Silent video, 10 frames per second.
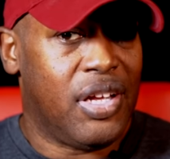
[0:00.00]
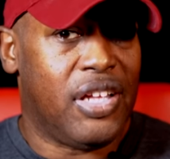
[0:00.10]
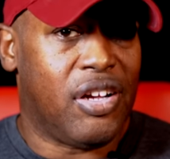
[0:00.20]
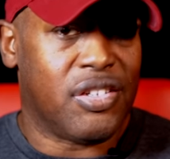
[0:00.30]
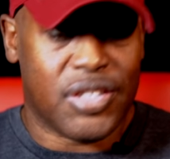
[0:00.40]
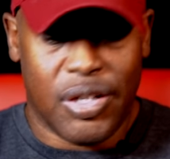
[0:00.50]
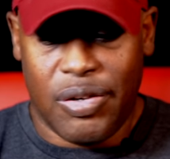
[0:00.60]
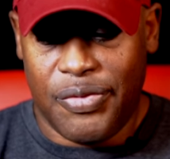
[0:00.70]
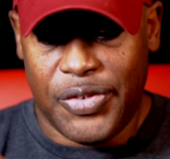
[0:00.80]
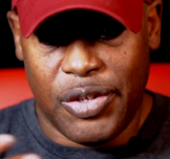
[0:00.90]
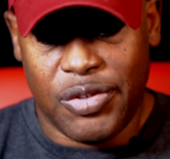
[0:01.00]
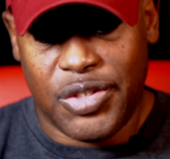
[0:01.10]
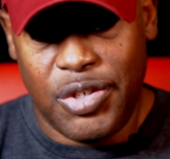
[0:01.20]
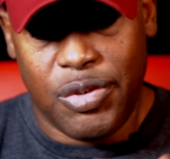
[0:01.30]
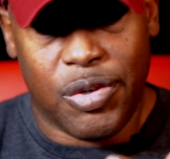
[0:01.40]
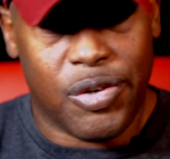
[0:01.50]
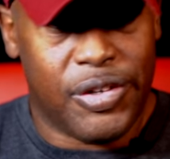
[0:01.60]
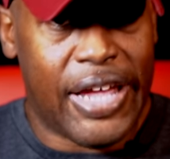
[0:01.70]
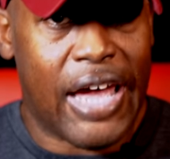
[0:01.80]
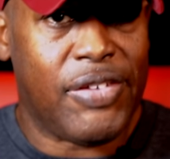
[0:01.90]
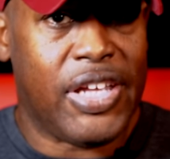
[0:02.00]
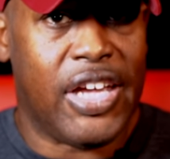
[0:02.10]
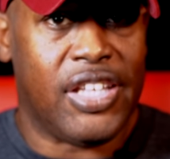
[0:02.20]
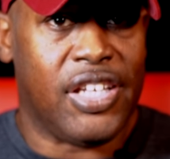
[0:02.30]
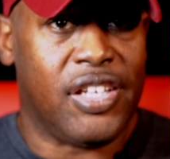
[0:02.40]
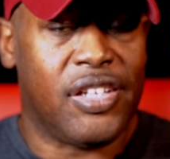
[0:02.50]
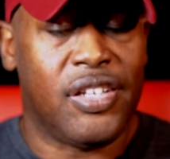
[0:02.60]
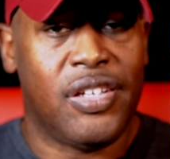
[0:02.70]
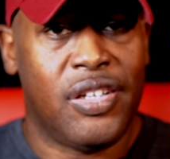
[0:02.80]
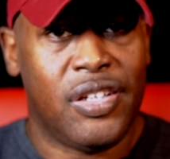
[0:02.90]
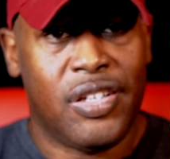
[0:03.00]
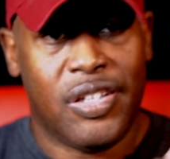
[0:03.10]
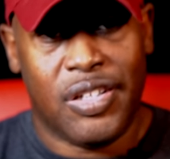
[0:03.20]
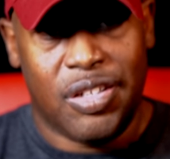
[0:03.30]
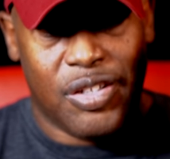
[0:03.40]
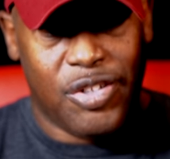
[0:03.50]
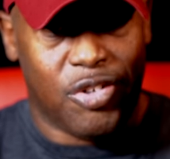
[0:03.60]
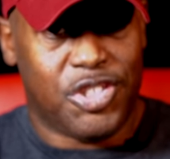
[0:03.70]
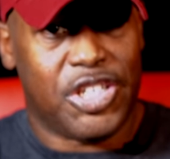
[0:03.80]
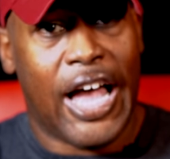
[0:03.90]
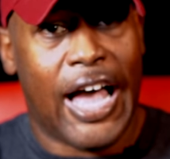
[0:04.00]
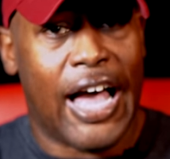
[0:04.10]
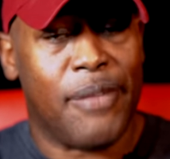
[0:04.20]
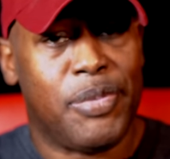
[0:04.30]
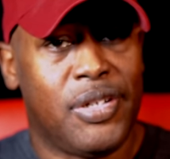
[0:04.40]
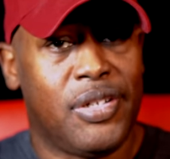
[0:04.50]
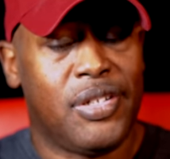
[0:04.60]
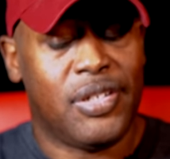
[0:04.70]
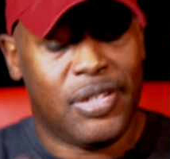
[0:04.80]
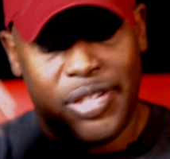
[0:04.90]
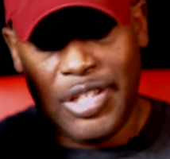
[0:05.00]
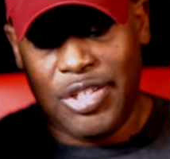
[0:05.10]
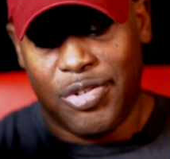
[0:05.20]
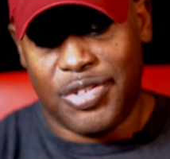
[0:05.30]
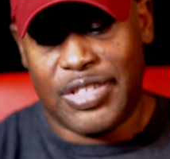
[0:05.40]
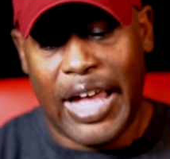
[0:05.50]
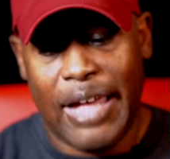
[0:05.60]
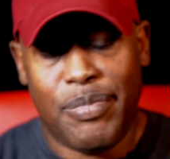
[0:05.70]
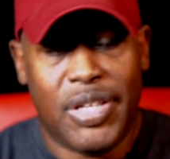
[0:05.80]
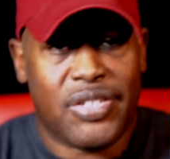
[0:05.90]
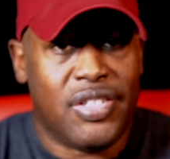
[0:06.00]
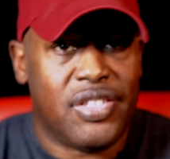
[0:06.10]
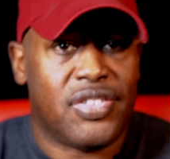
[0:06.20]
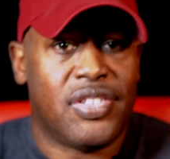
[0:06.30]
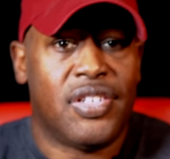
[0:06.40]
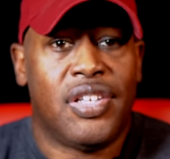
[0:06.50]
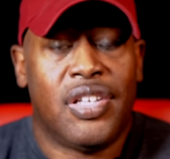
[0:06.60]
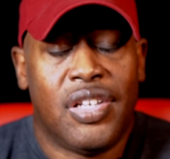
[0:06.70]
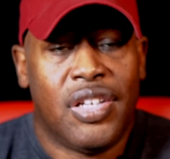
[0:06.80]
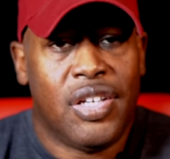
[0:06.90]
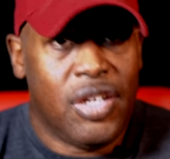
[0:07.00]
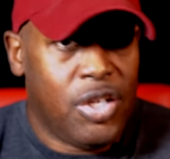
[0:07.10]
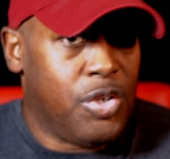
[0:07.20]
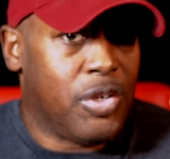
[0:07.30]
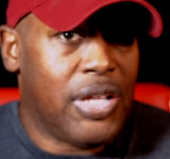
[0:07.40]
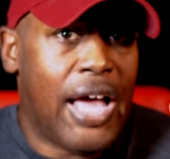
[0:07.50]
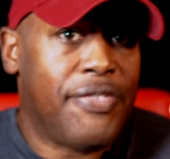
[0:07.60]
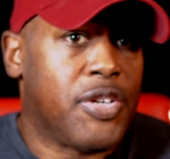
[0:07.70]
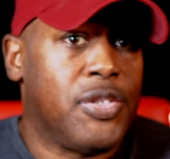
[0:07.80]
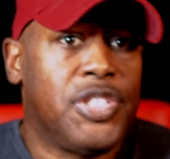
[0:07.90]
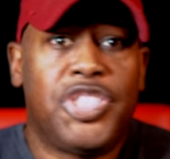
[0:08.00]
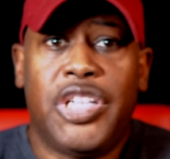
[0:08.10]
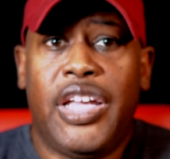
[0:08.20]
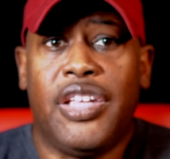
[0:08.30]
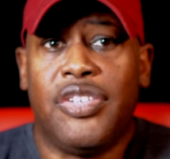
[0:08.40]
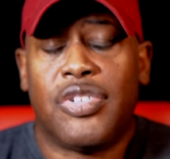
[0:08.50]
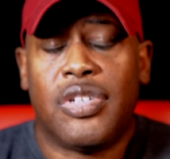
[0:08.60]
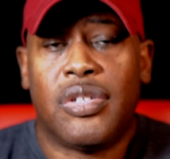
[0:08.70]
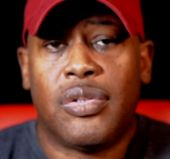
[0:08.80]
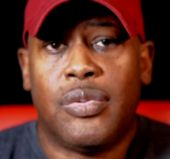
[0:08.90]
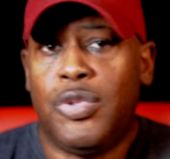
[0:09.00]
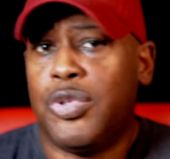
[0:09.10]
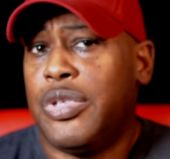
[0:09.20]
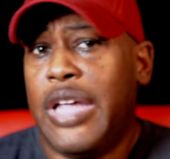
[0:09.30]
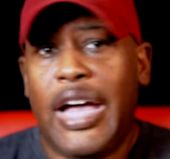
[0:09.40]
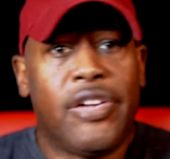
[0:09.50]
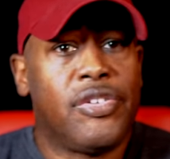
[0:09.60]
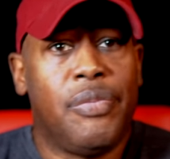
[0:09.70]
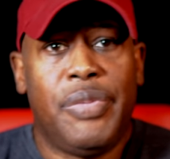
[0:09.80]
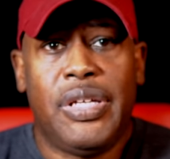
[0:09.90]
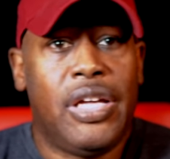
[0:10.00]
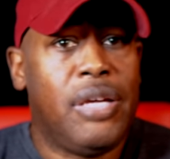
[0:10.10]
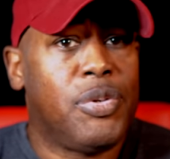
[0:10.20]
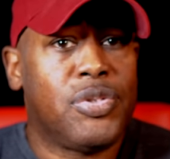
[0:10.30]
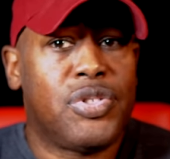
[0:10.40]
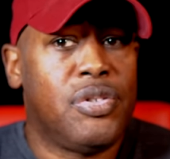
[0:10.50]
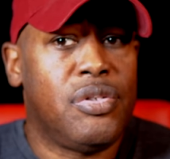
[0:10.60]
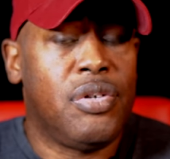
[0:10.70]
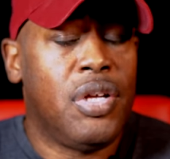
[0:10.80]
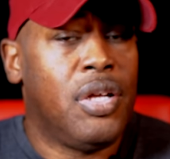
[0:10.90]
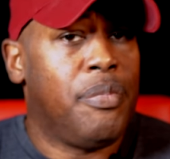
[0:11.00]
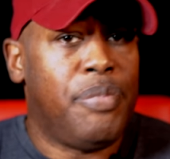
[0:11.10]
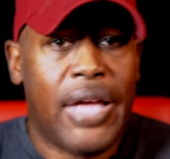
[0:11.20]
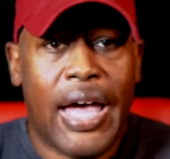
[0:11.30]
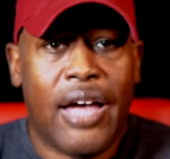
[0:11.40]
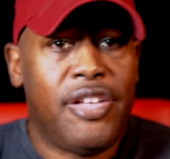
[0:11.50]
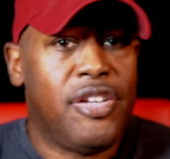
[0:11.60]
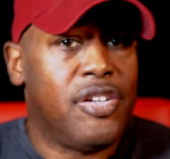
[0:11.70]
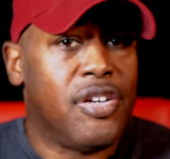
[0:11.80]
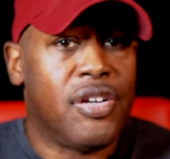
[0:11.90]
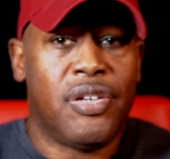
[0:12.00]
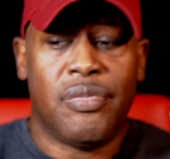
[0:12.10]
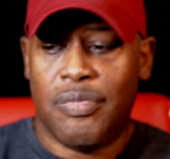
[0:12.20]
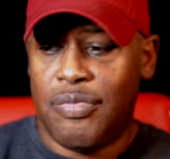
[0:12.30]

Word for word: And also, for those of you who are navigating your job and your side business, your life's going to change. You're not going to be able to be out here